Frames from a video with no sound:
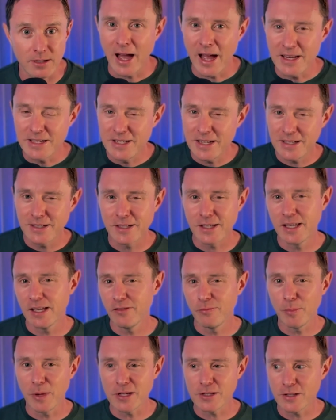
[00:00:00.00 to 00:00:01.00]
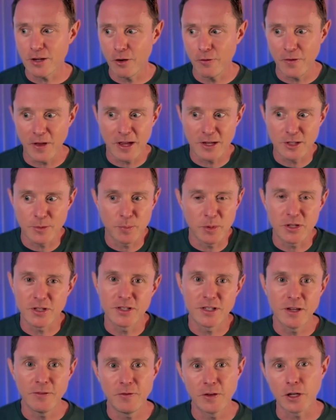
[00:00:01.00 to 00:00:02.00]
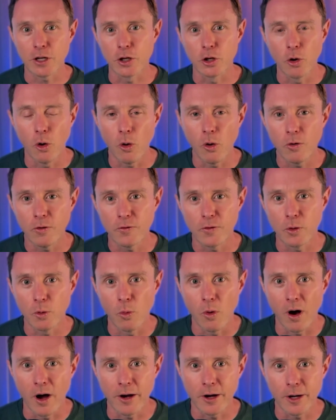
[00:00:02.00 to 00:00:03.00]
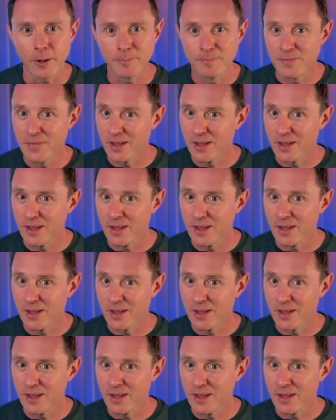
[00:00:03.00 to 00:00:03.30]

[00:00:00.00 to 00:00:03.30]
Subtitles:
I didn't give myself a specific goal for water.